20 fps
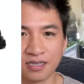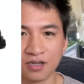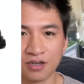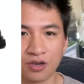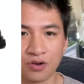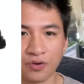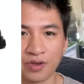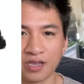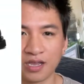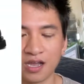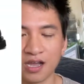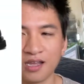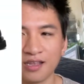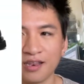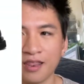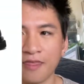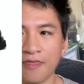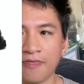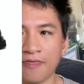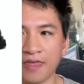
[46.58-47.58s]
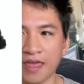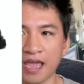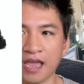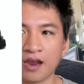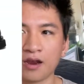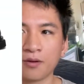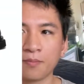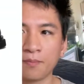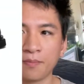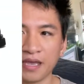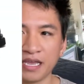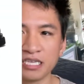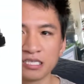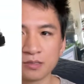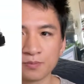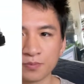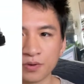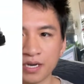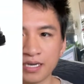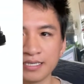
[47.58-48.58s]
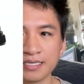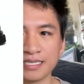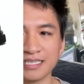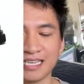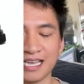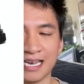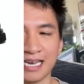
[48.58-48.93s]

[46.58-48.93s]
going on. Their base price is at